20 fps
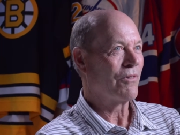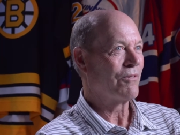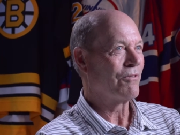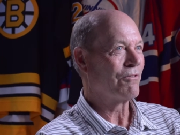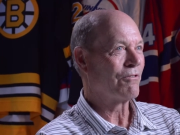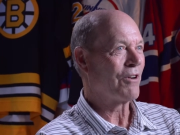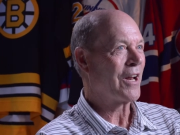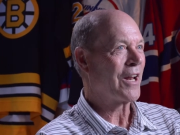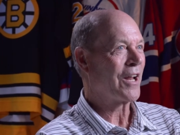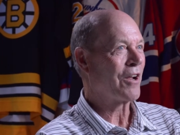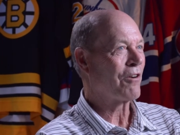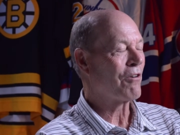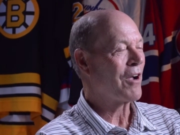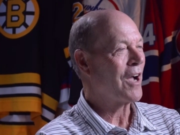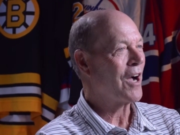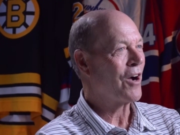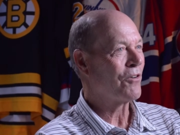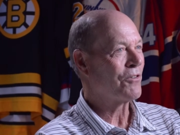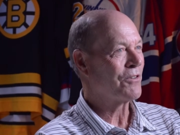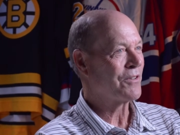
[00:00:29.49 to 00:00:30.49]
running
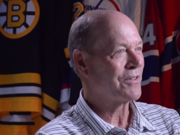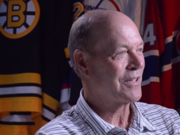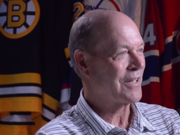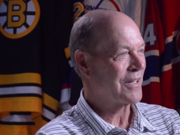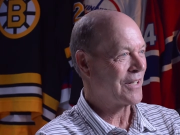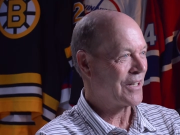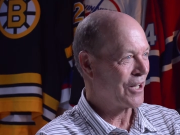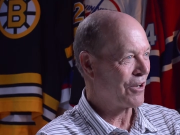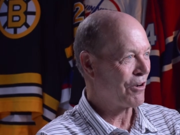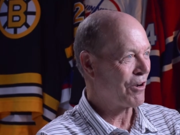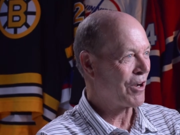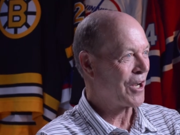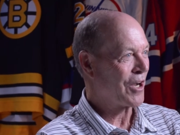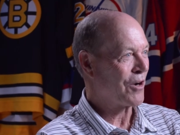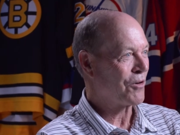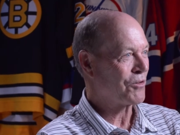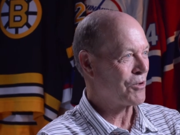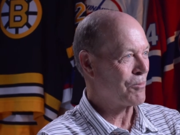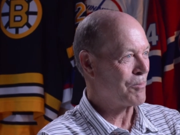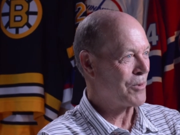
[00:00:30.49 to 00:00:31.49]
around clearing
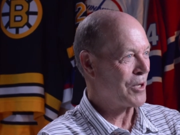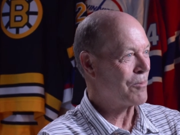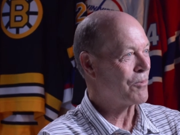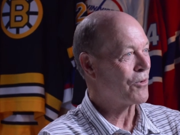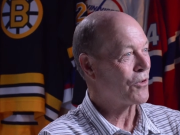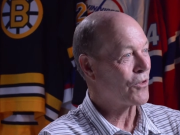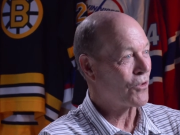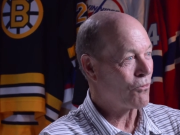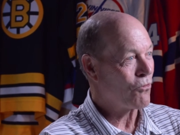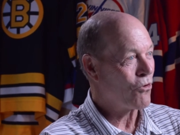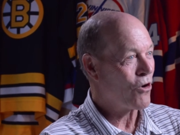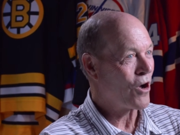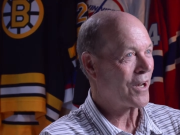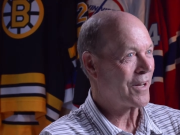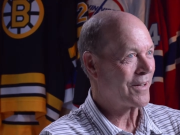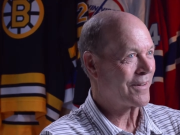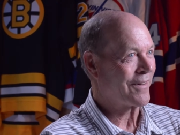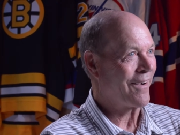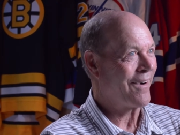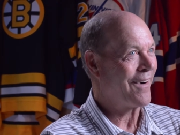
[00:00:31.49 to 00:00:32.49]
out the people that
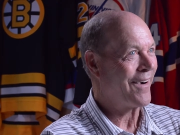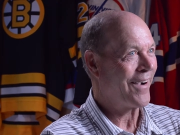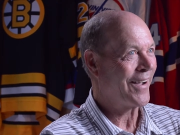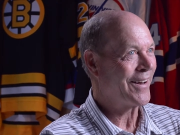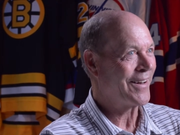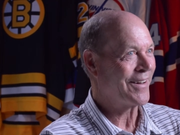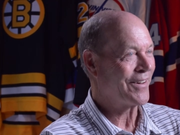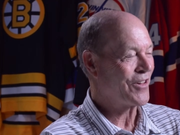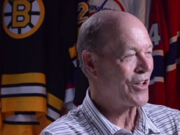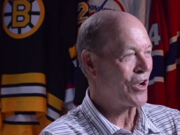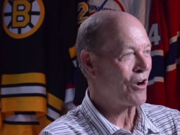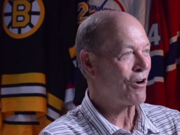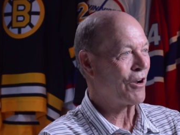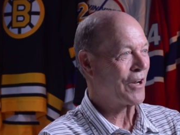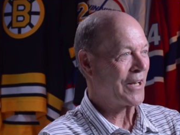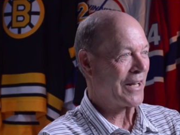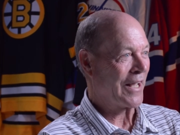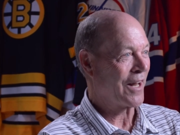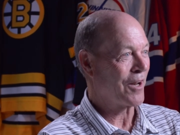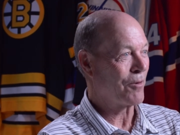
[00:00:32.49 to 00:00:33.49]
wanted to hide in there
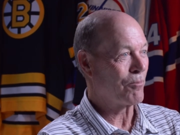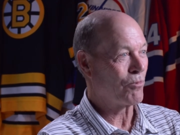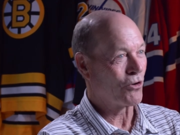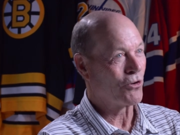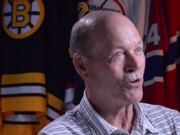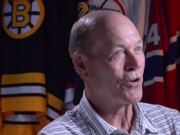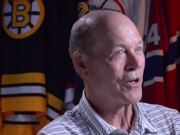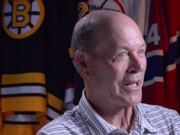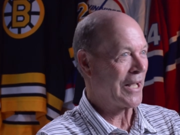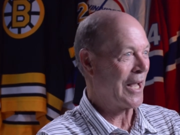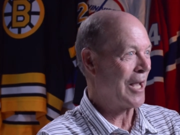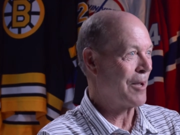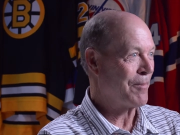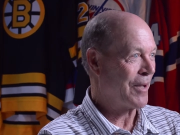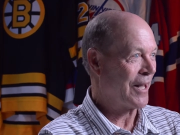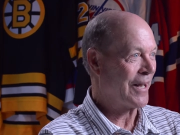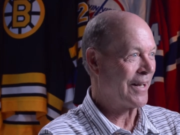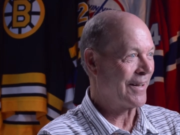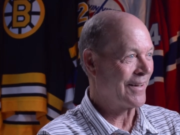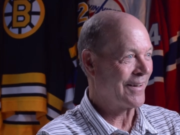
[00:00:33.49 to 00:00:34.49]
and get a Bruin game
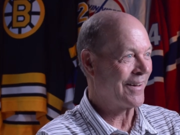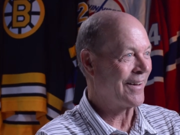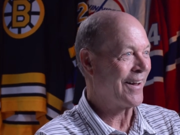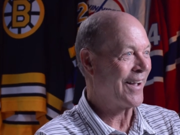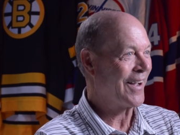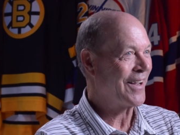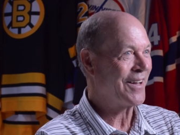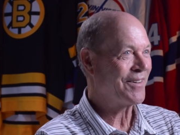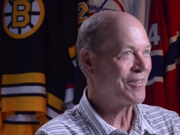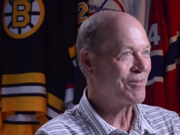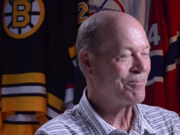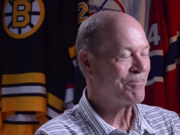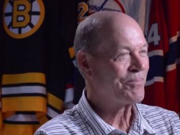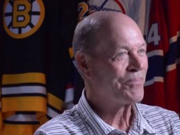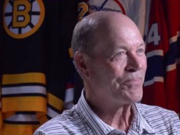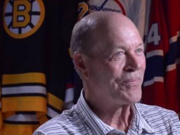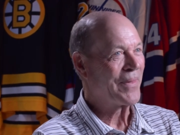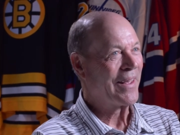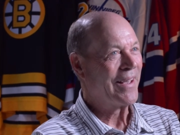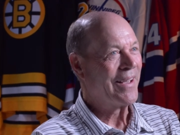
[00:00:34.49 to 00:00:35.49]
in in the night.
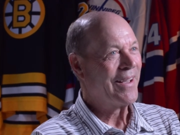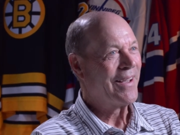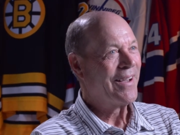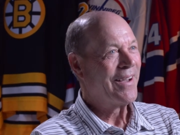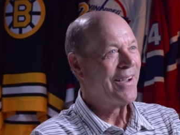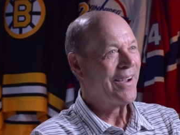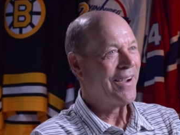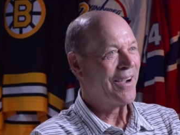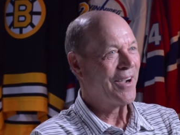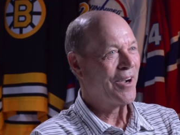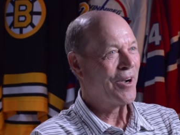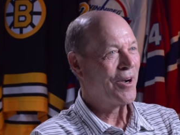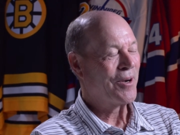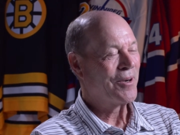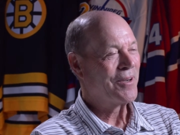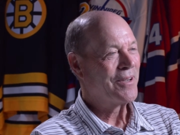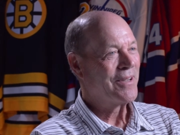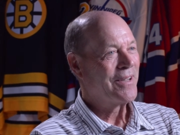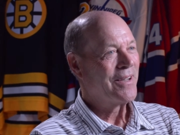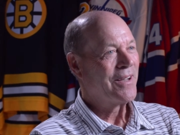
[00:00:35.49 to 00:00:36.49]

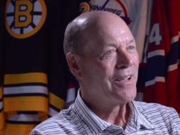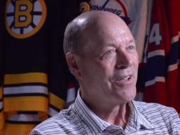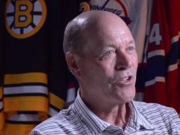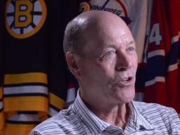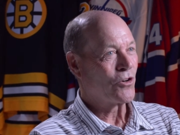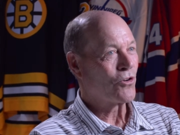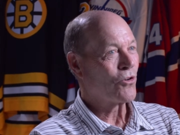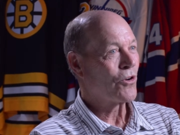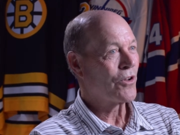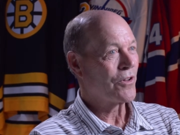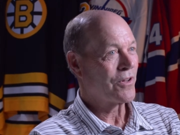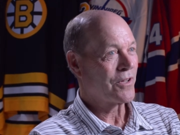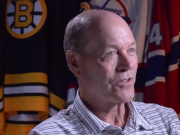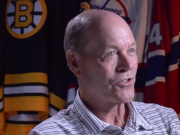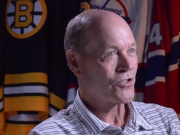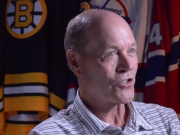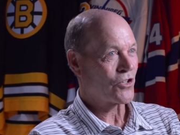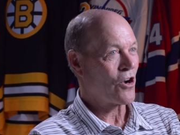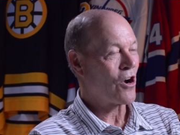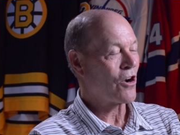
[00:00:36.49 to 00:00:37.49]
Uh, you go to the
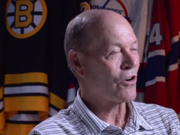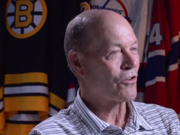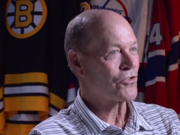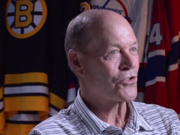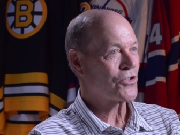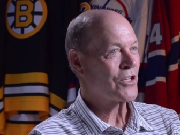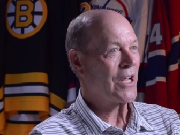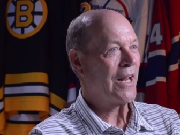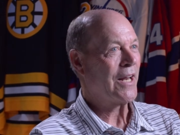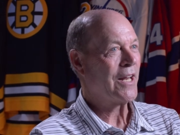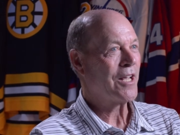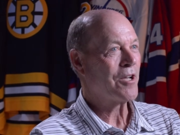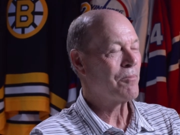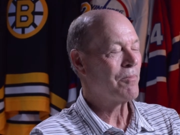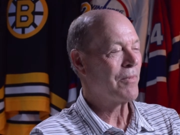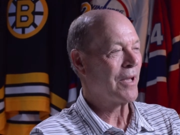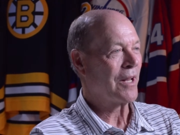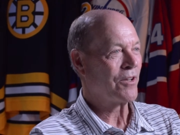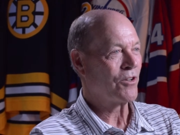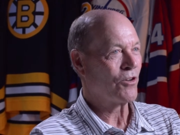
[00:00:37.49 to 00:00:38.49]
Chicago
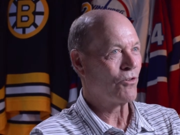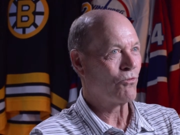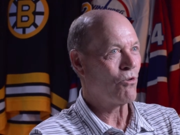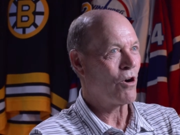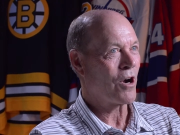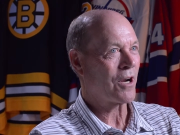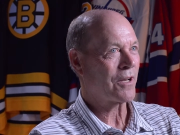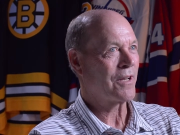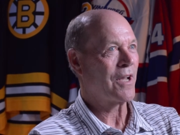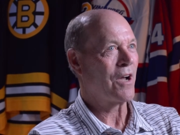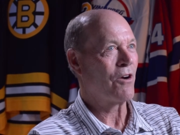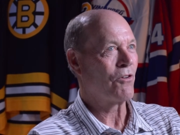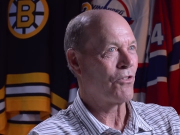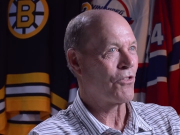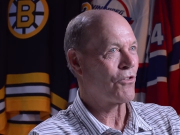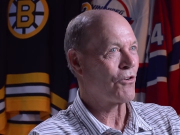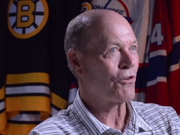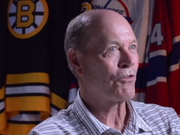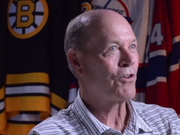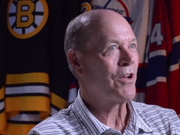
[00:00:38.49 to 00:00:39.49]
Stadium and you'd walk down
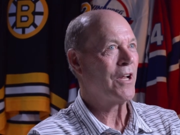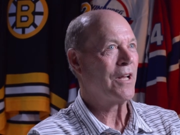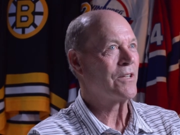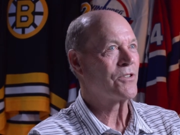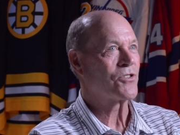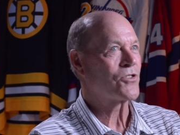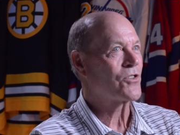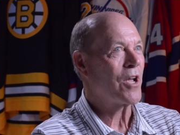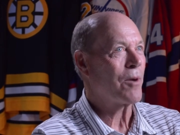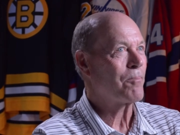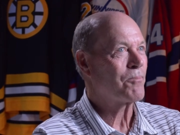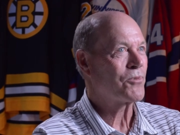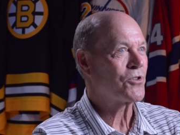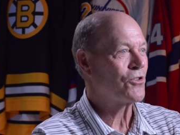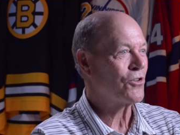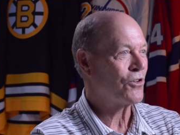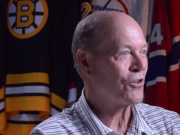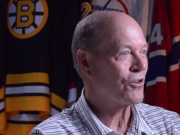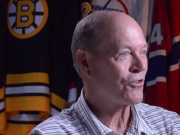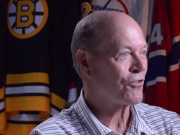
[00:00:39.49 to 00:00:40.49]
13 steps
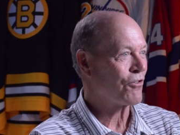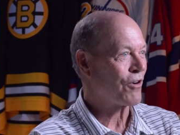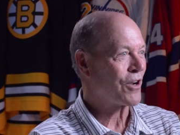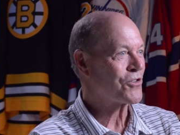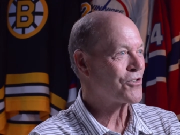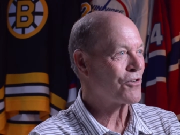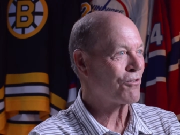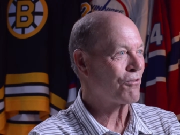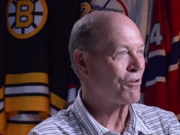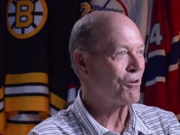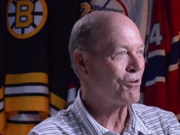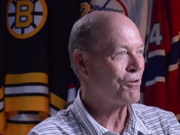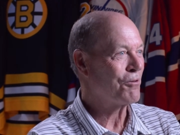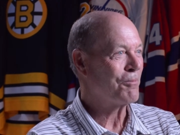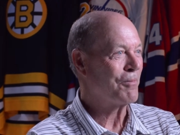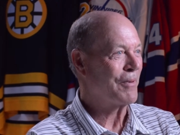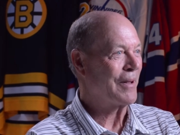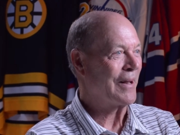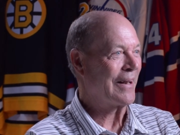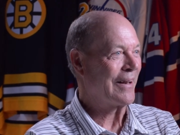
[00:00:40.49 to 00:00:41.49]
to your dressing
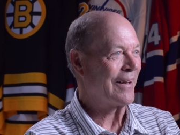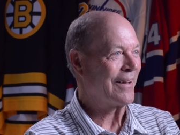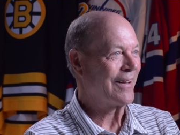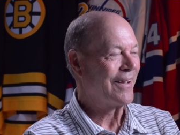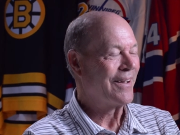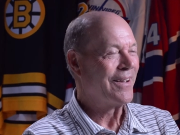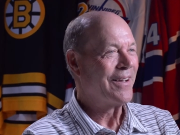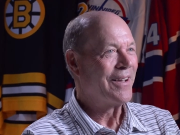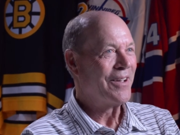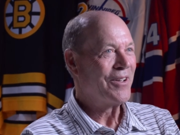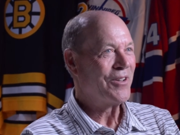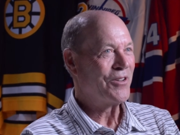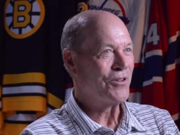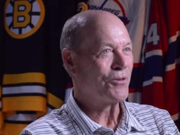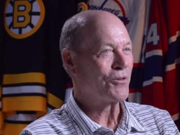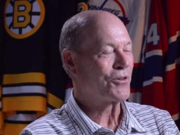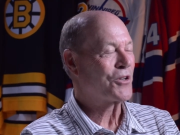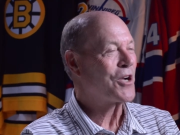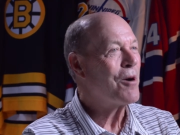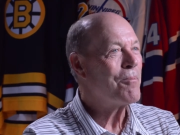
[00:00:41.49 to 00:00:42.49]
room and
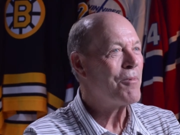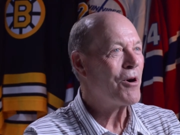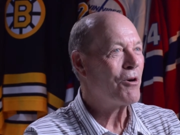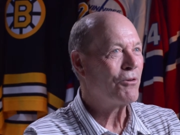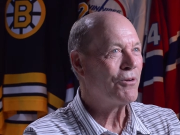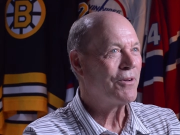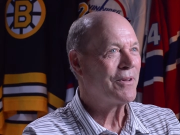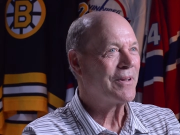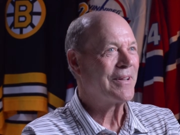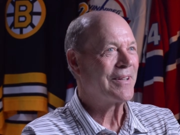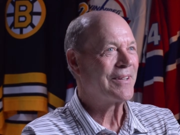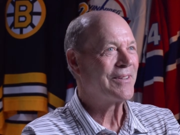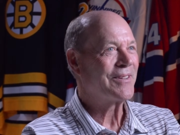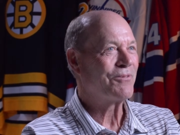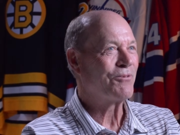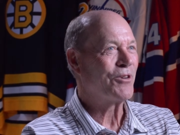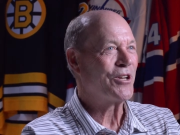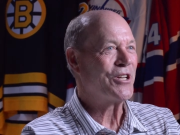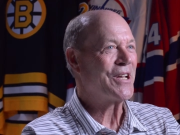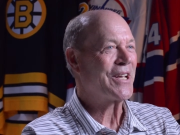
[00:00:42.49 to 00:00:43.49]
you'd come out,
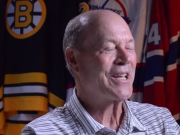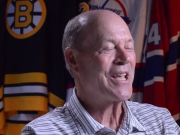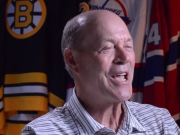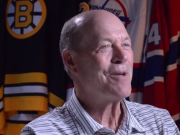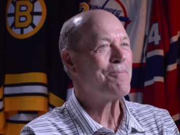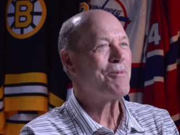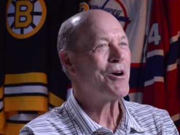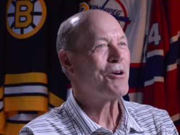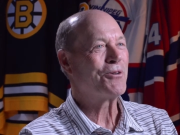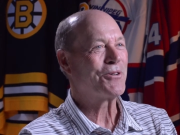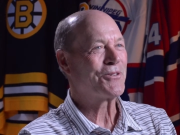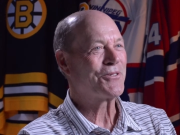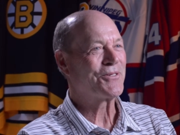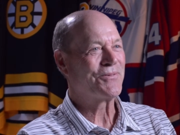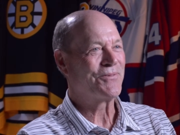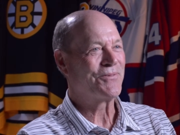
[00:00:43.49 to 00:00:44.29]
when you came out